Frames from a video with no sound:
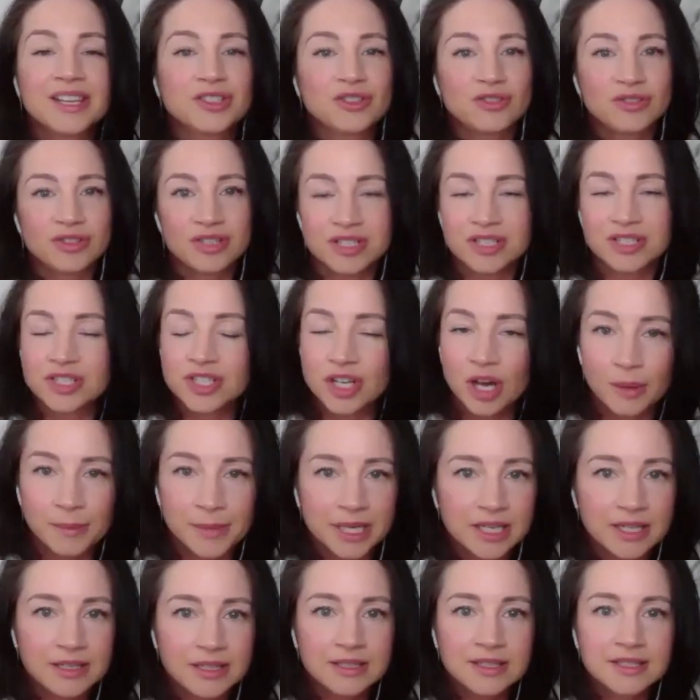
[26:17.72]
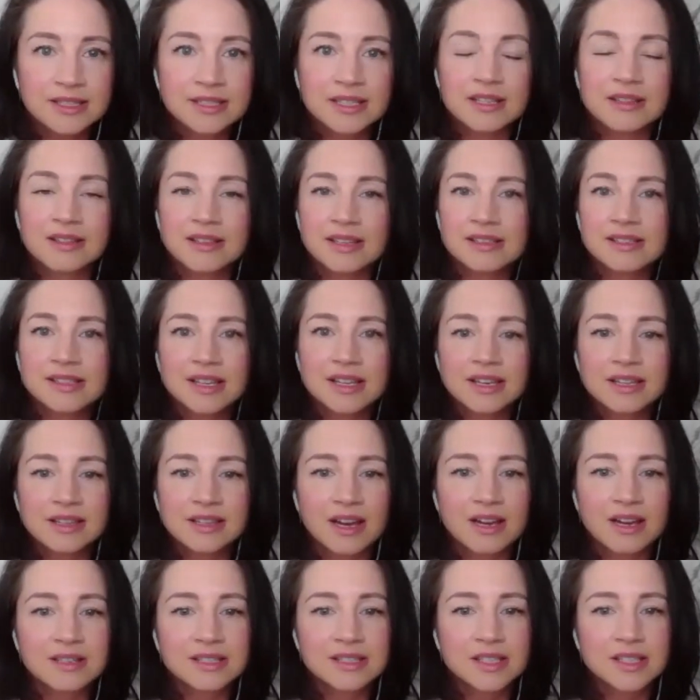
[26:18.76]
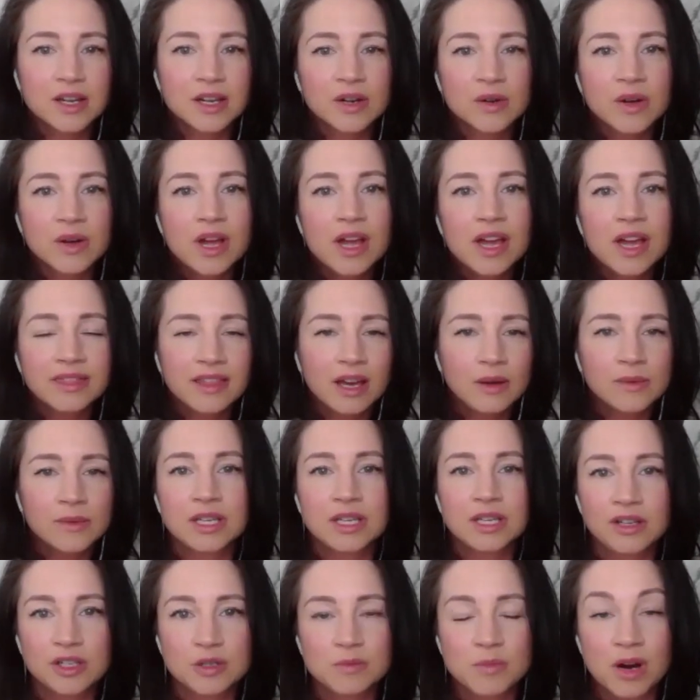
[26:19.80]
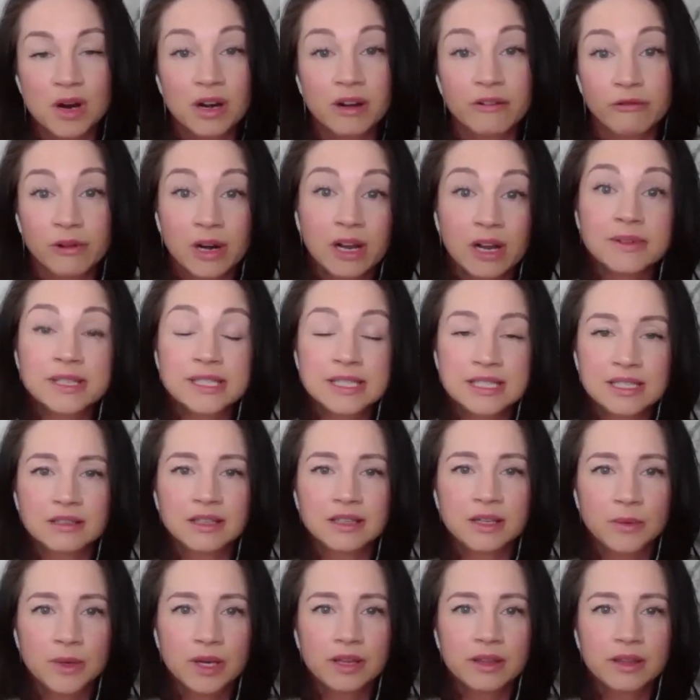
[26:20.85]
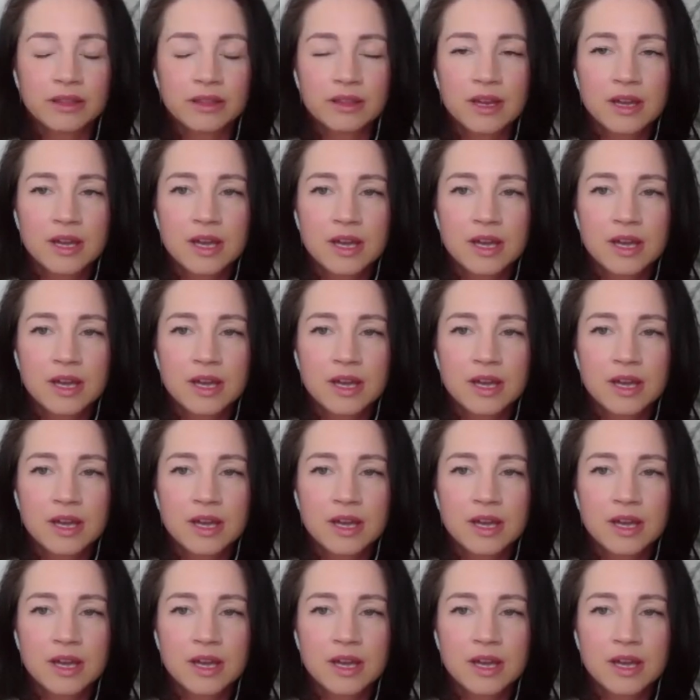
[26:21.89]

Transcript: estrogen dominance and things like that. So that was a huge part of what I was dealing with.